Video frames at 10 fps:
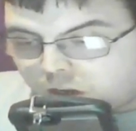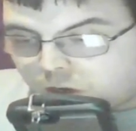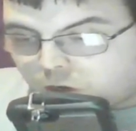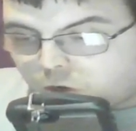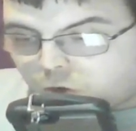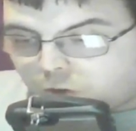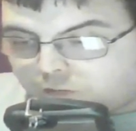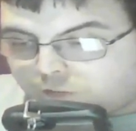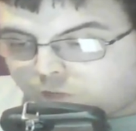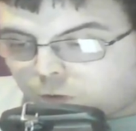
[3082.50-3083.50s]
you're
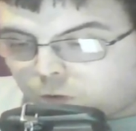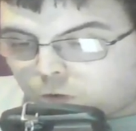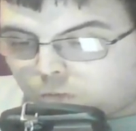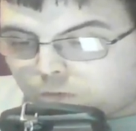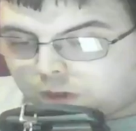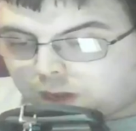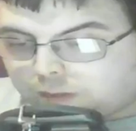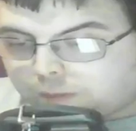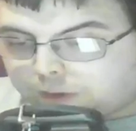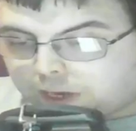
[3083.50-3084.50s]
informed at
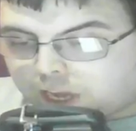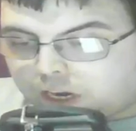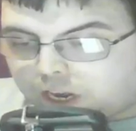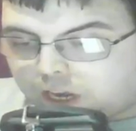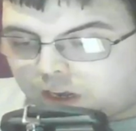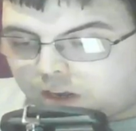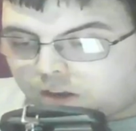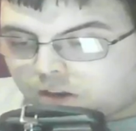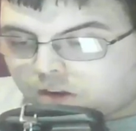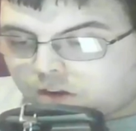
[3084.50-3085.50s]
the beginning
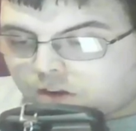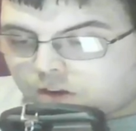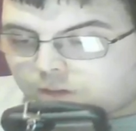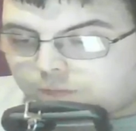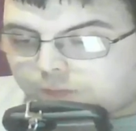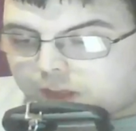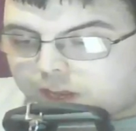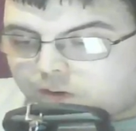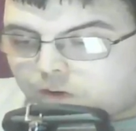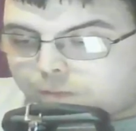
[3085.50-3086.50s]
that
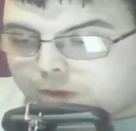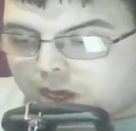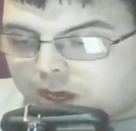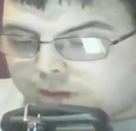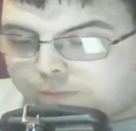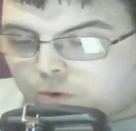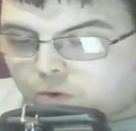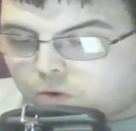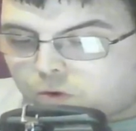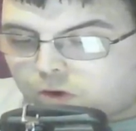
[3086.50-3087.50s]
you're being
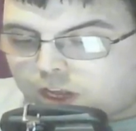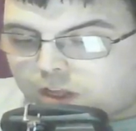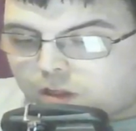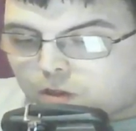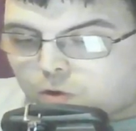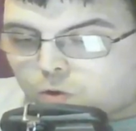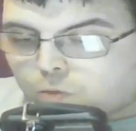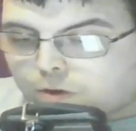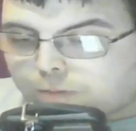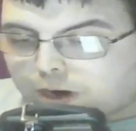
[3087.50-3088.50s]
brought in to
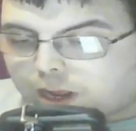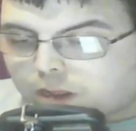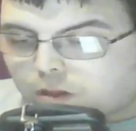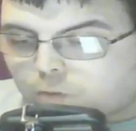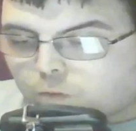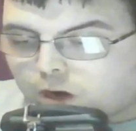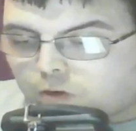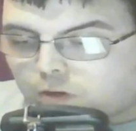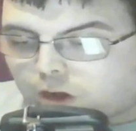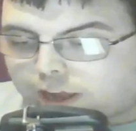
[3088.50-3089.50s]
replace a well
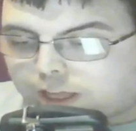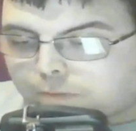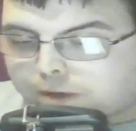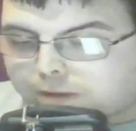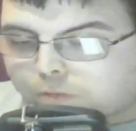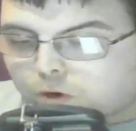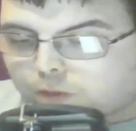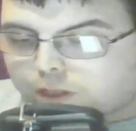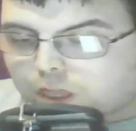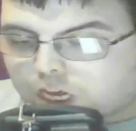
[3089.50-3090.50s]
liked member of
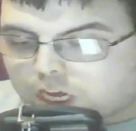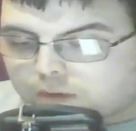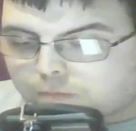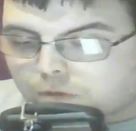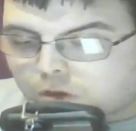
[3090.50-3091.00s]
the team,